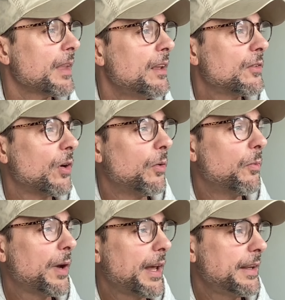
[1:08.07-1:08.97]
So
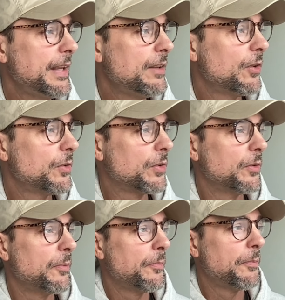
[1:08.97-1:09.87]
what I need you
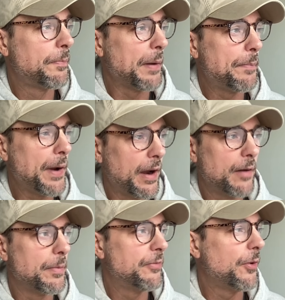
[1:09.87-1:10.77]
to prepare
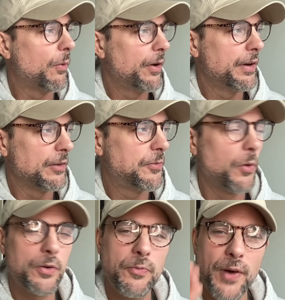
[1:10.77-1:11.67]
before is
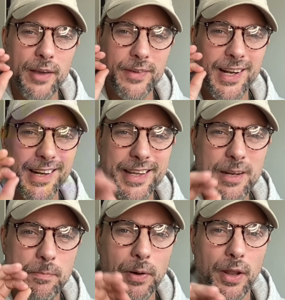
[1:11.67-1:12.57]
4 to 5
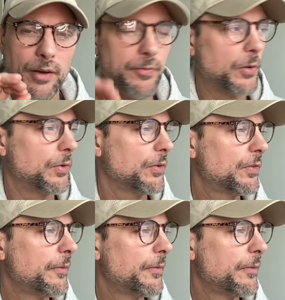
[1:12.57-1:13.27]
clean product photos.